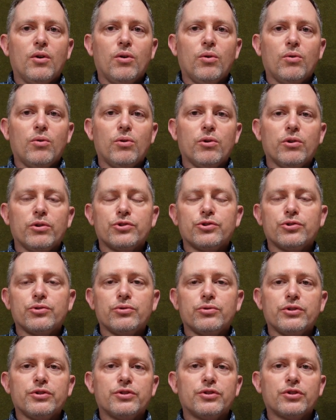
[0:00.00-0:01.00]
or
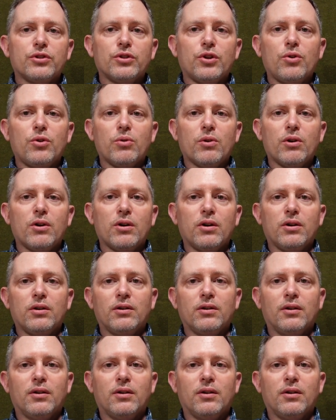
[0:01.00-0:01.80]
shooting slower